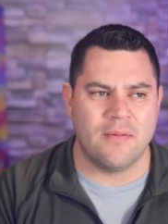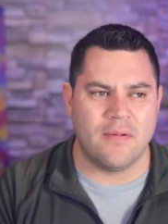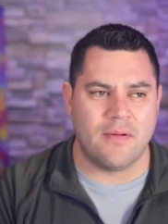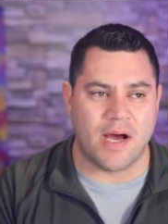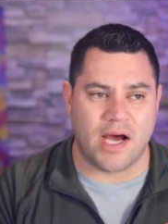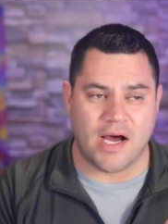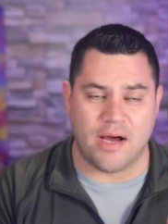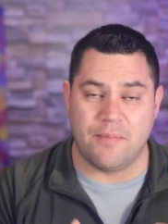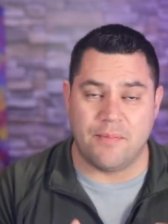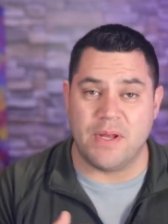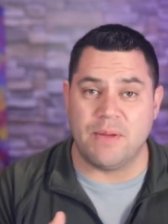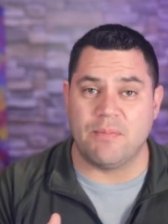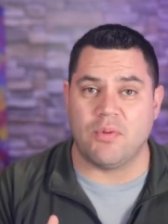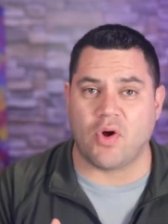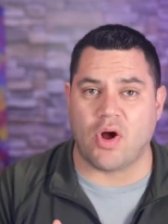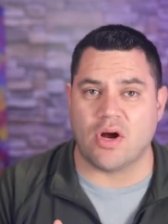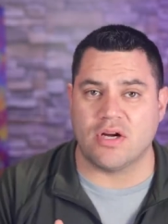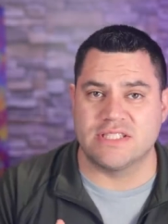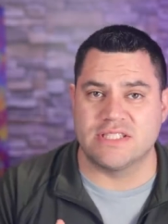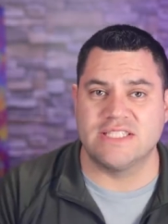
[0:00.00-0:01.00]
uh,
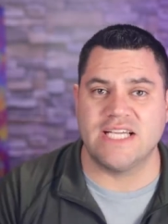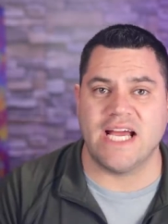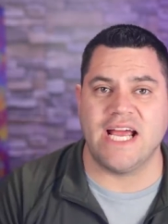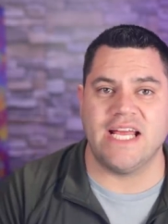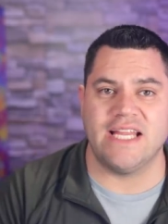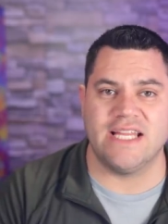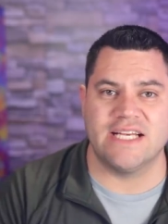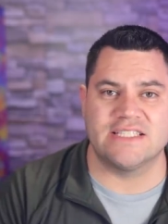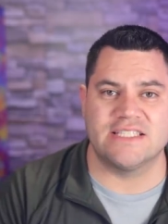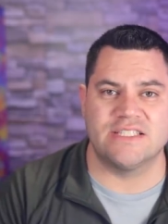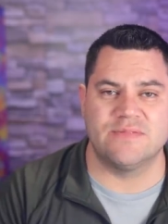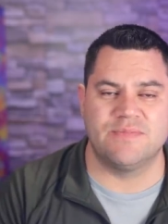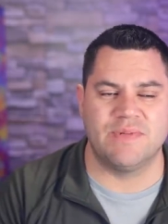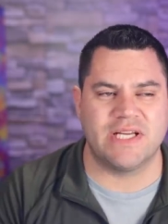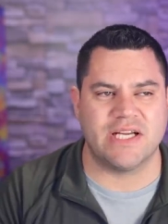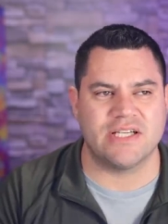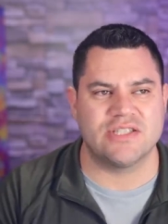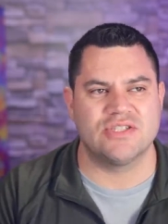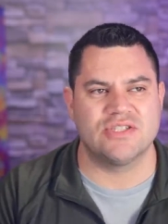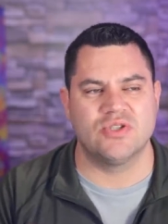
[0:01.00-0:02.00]
people are saying this is
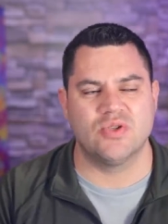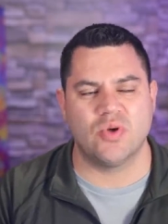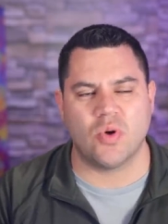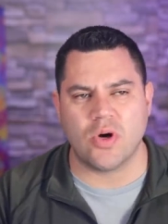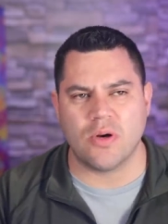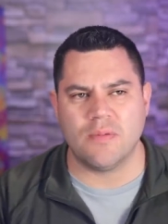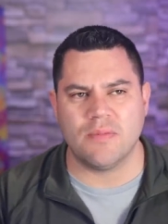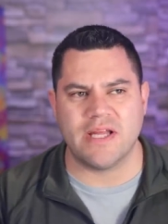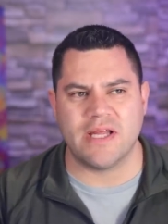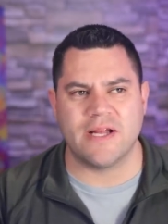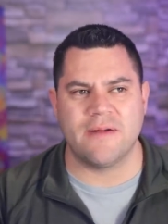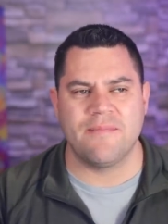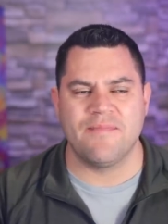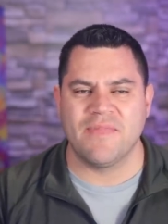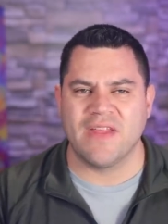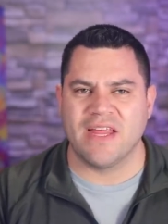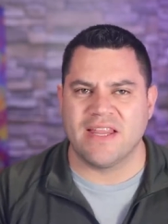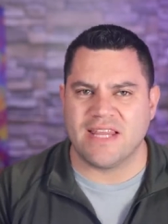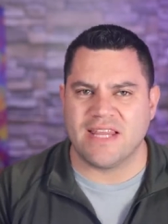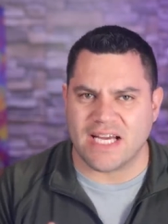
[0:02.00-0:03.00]
because normally
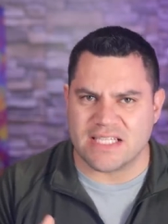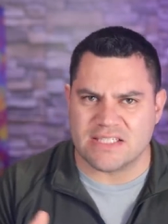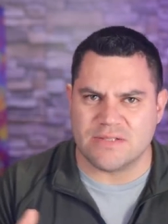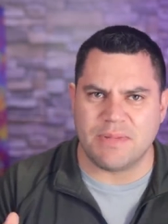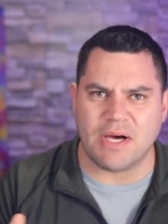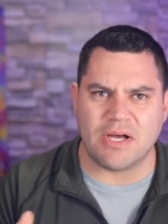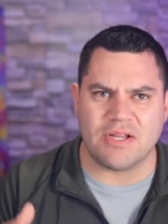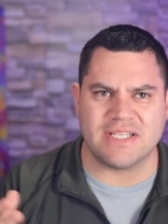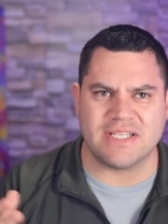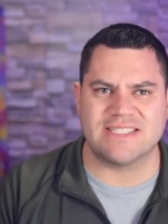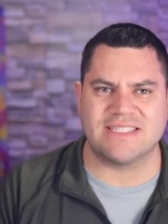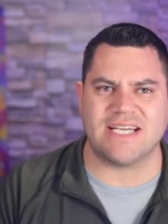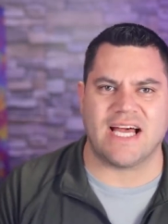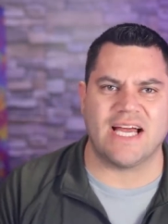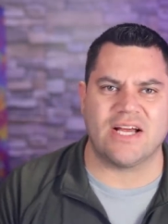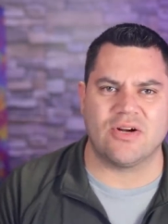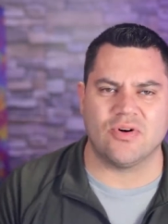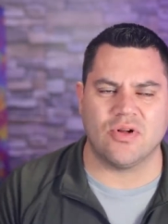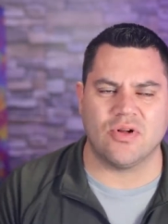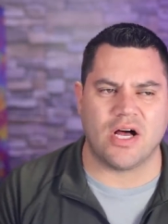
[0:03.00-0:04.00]
that's about the
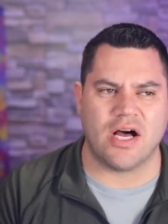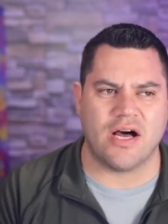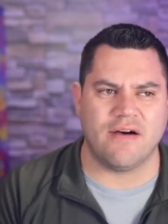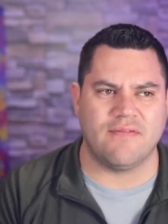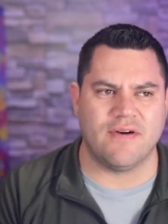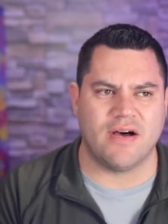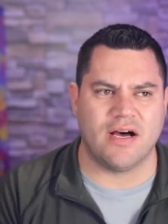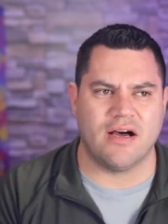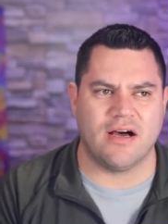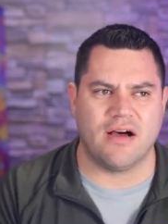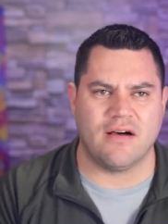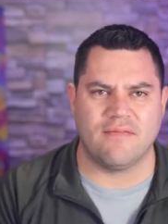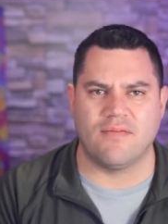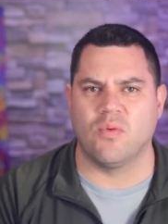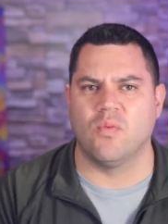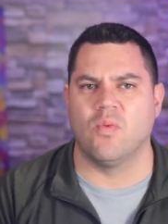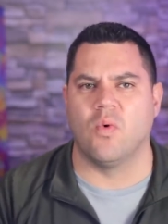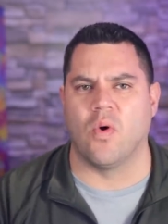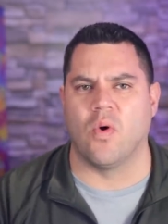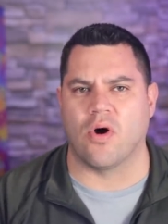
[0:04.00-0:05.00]
cycle of a, of a
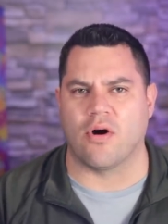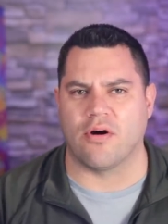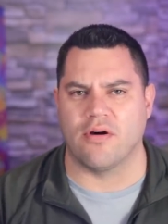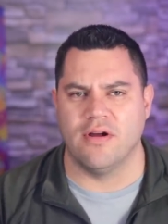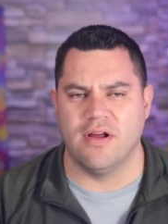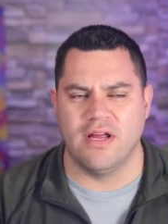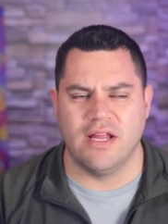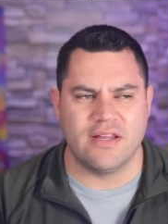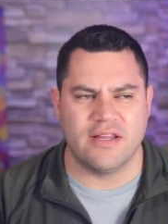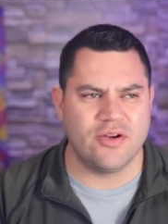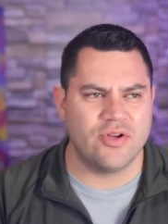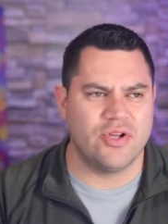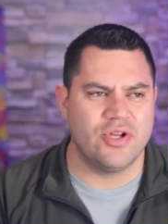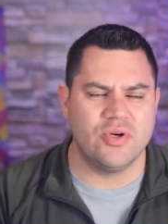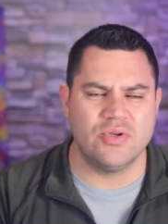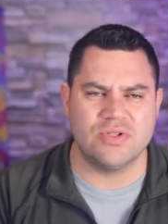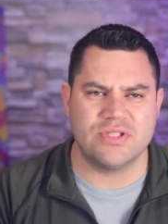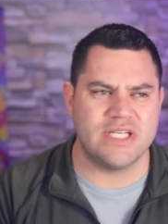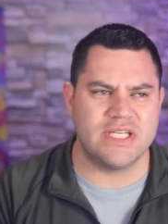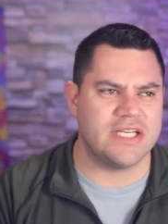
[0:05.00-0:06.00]
war. They're
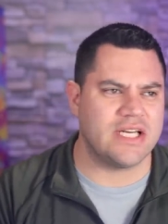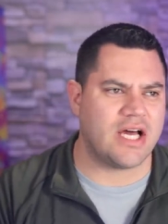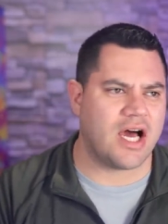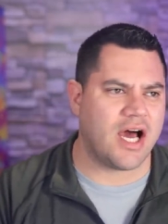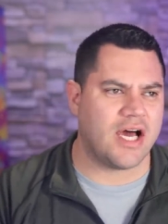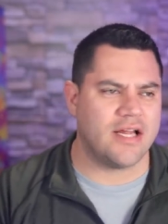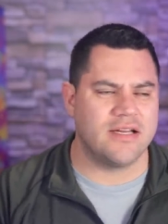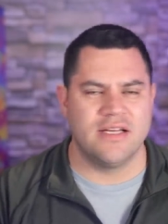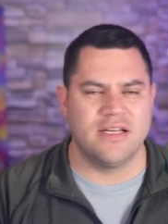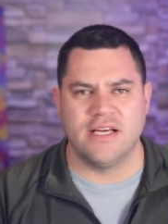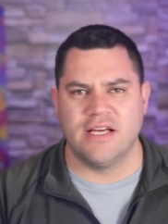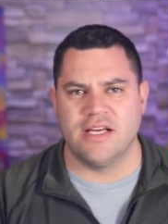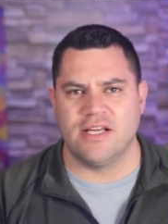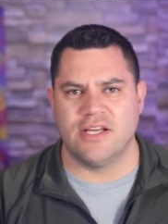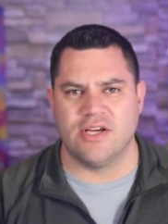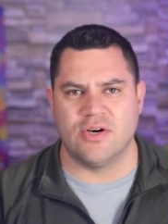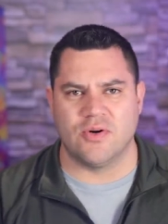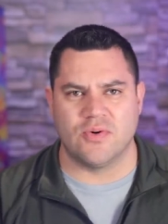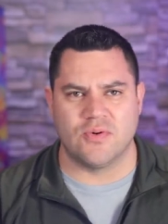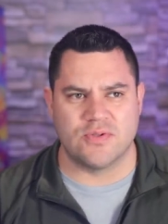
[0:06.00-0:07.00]
usually not,
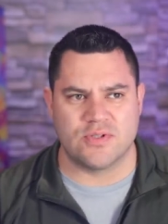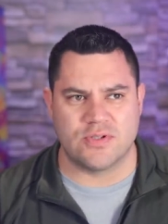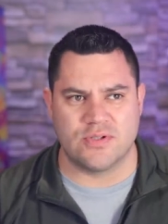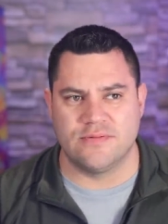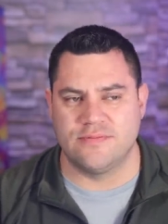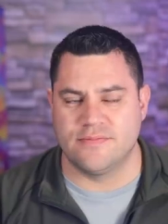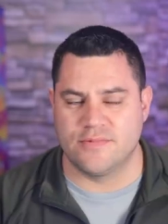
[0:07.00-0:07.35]
you know,